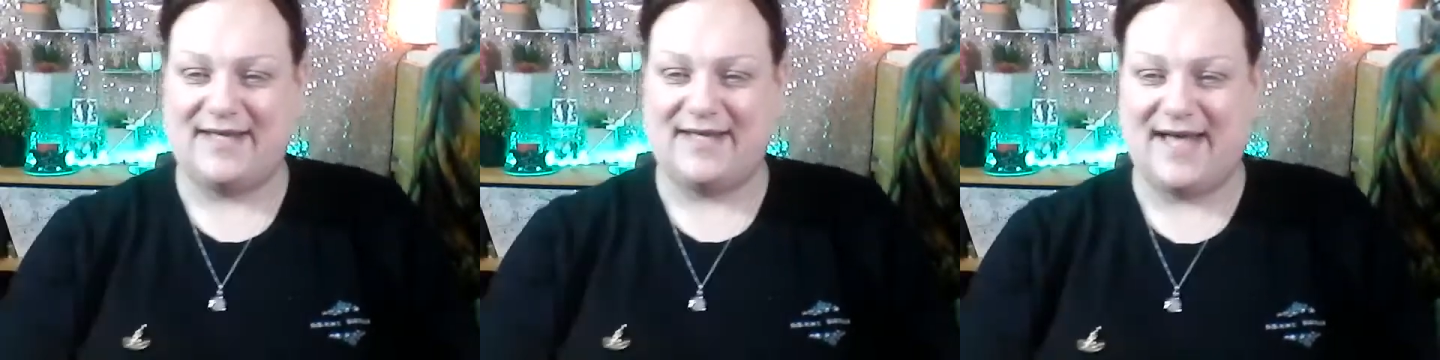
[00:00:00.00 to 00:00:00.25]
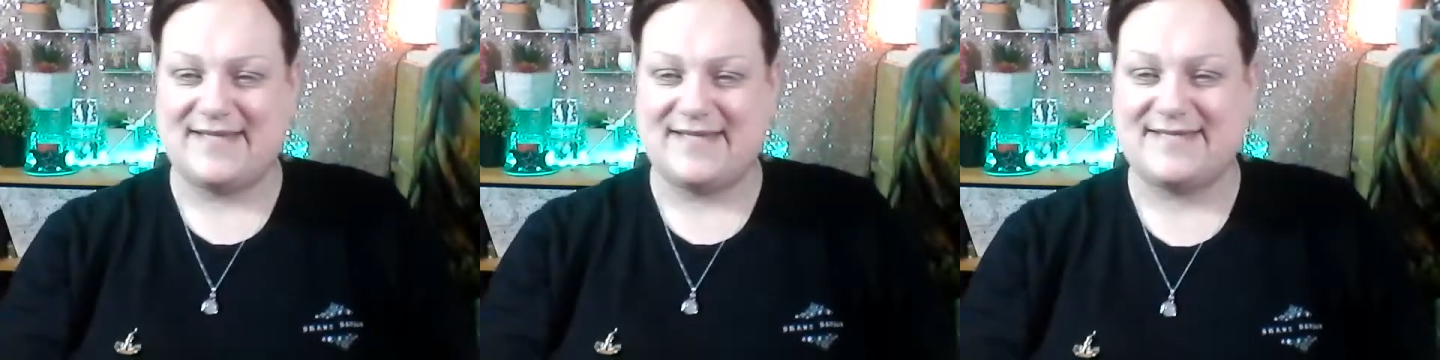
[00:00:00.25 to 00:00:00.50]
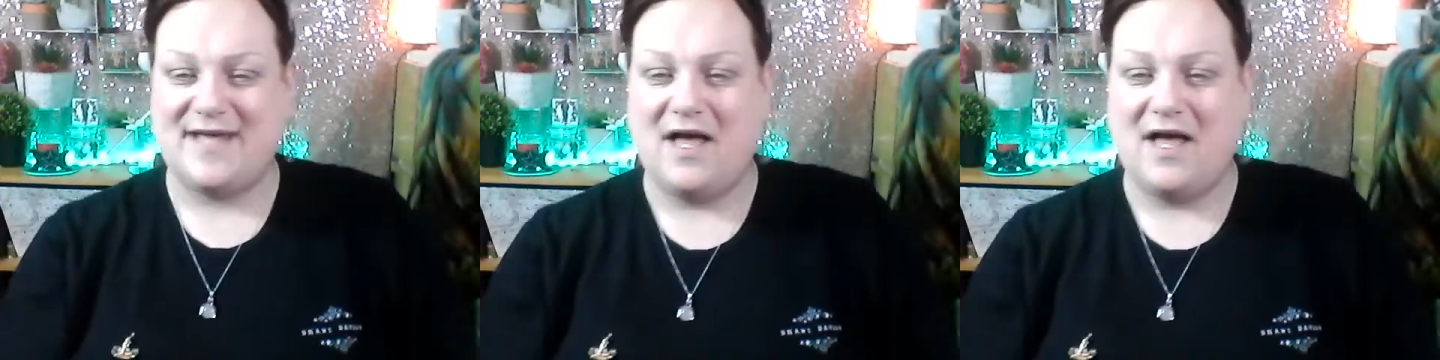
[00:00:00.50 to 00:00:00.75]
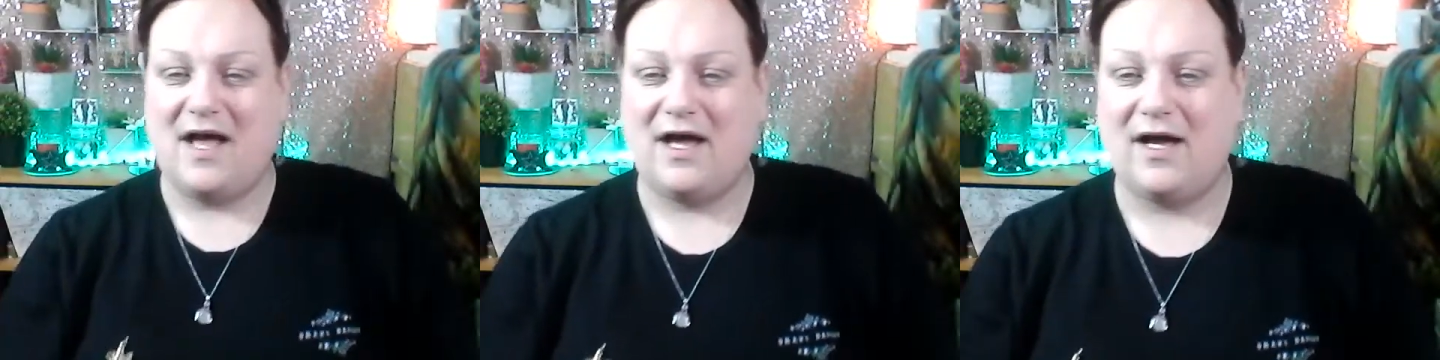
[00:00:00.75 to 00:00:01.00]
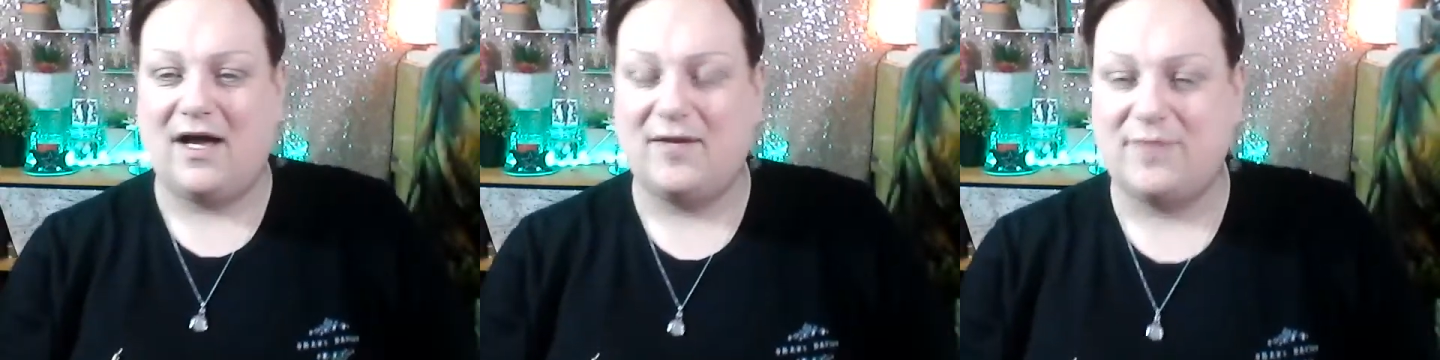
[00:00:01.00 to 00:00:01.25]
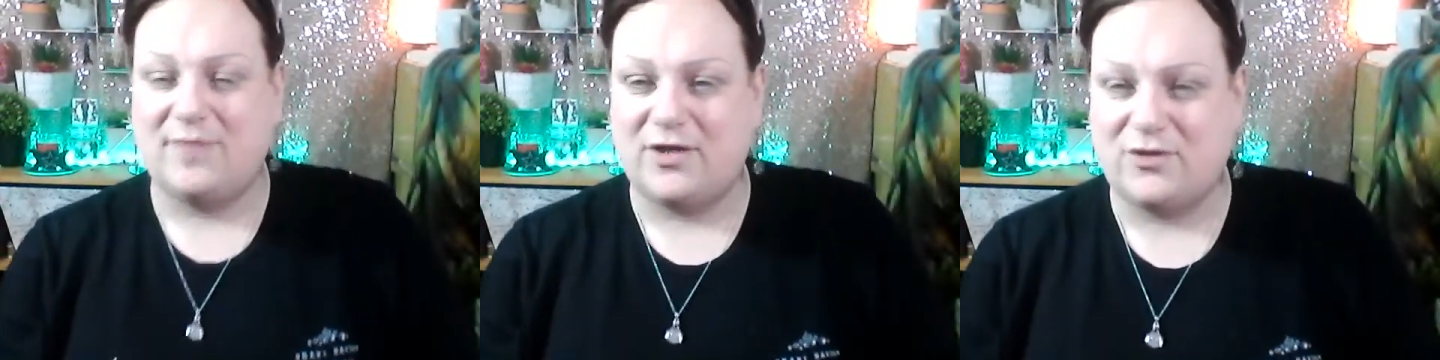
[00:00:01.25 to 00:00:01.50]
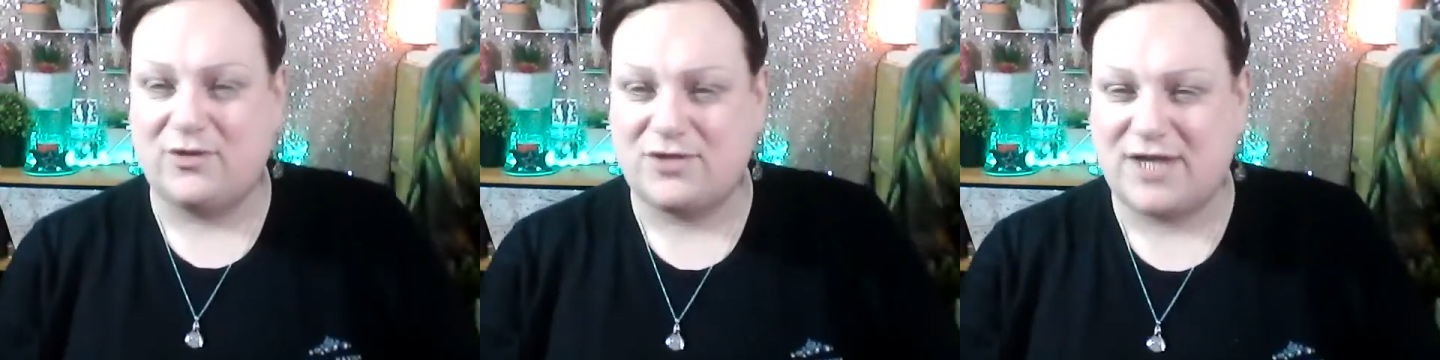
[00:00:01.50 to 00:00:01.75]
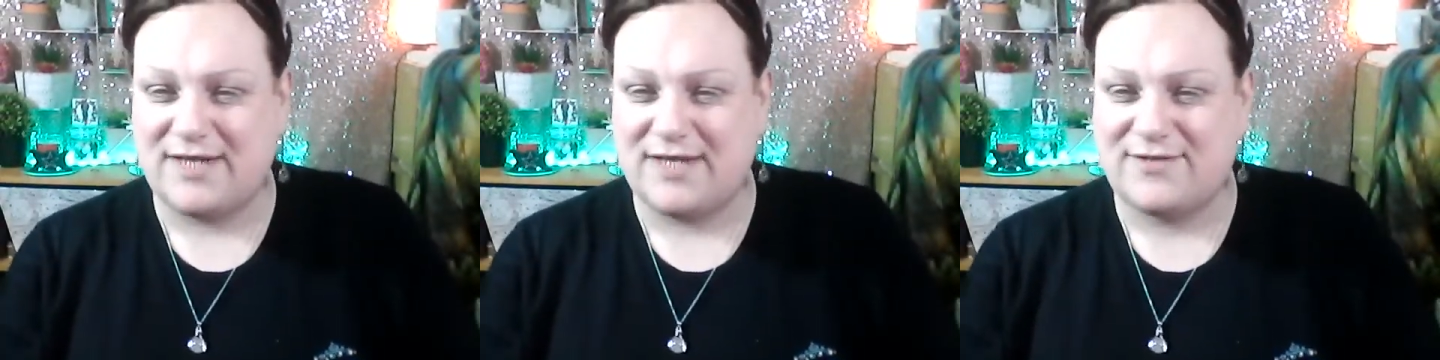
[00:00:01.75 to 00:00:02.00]
Yes. You're
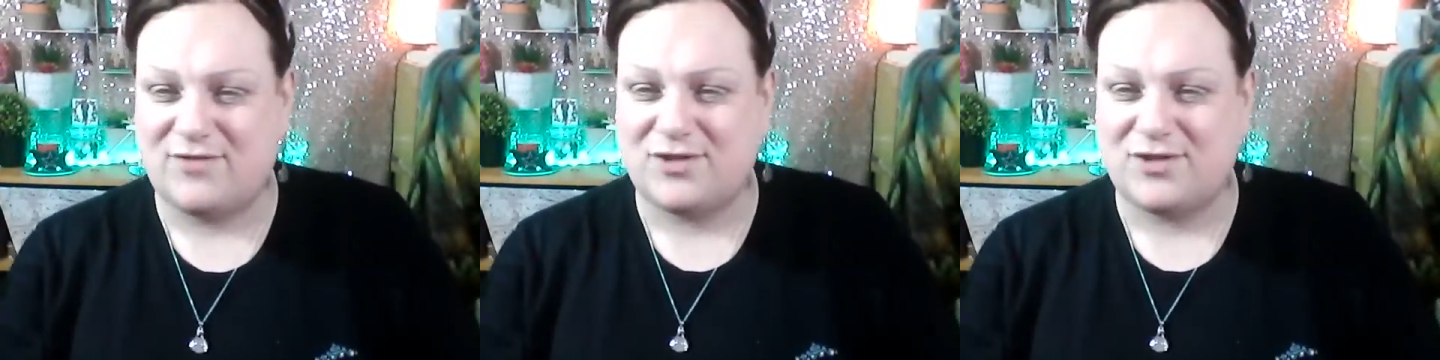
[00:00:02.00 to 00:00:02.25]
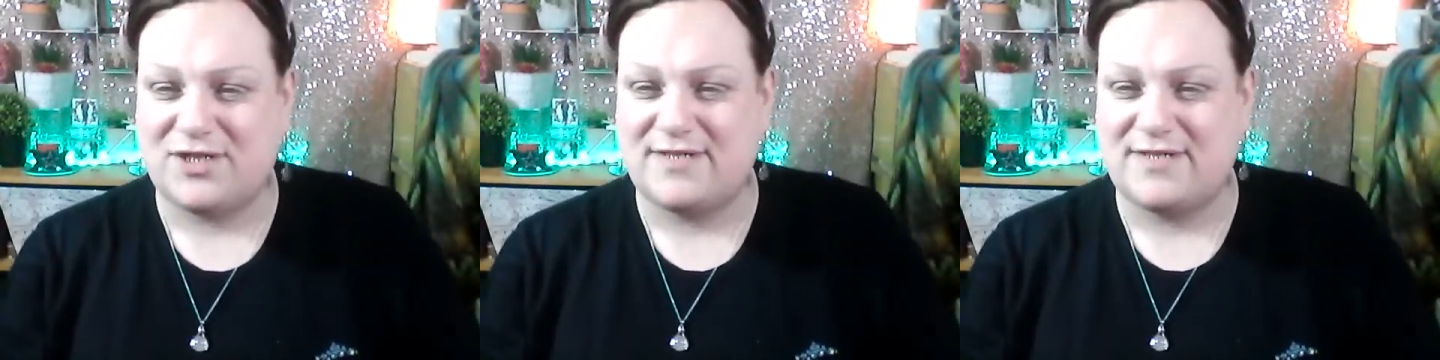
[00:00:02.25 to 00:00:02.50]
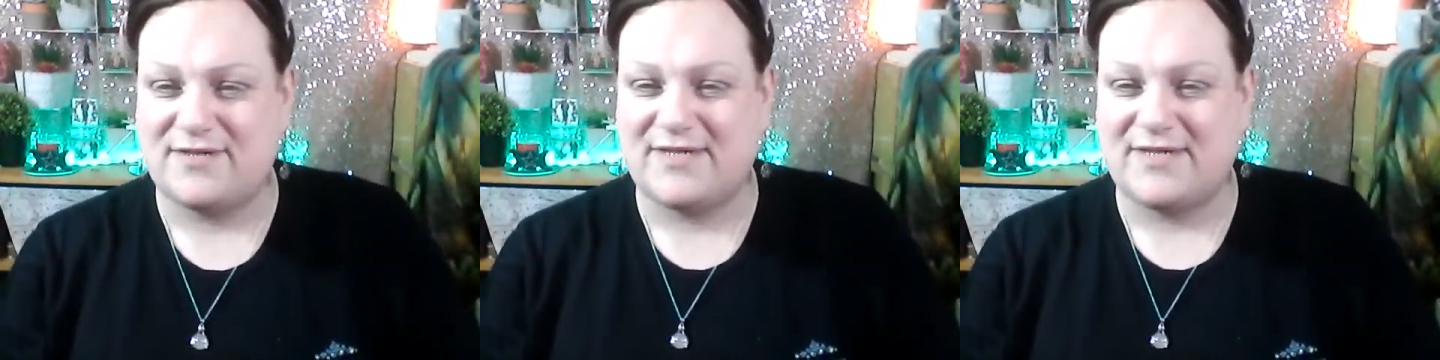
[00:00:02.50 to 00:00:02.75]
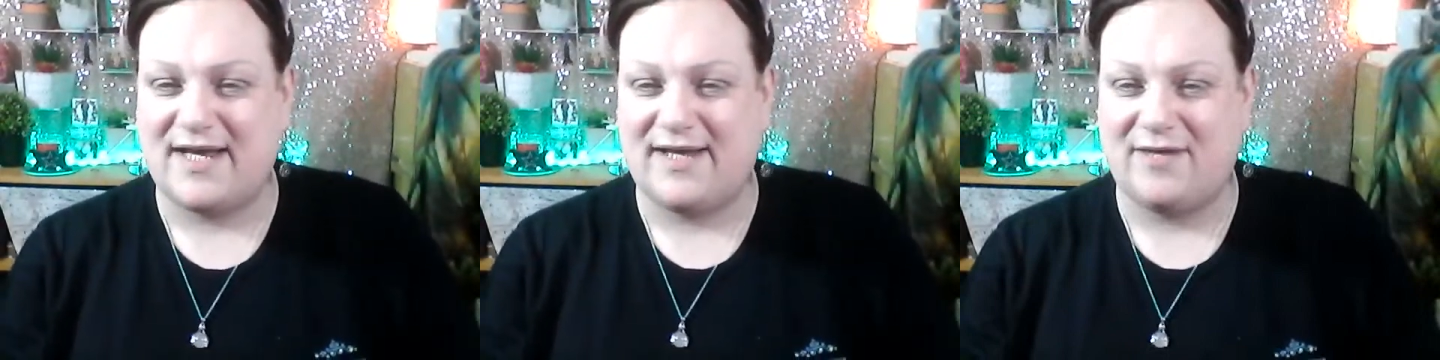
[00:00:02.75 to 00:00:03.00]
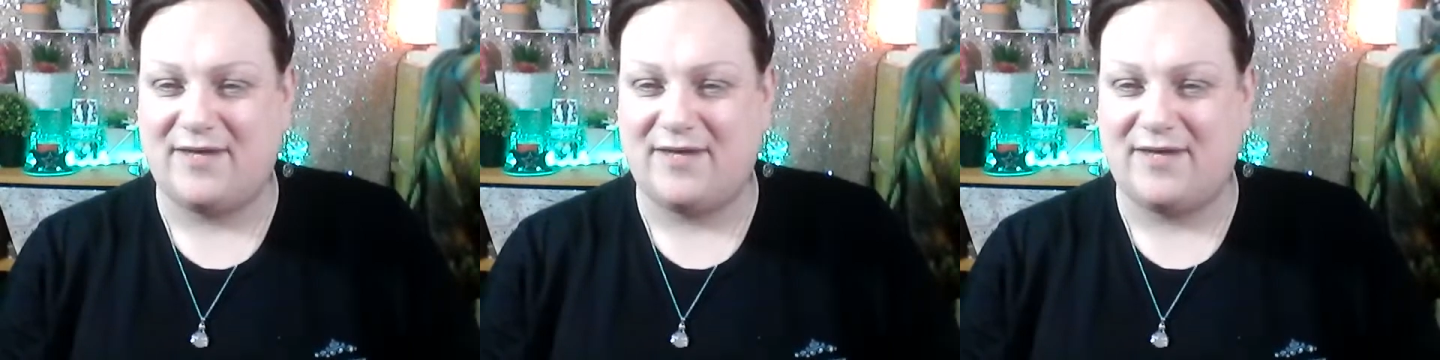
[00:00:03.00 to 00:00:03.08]
jealous of your Cheetos, Kelly.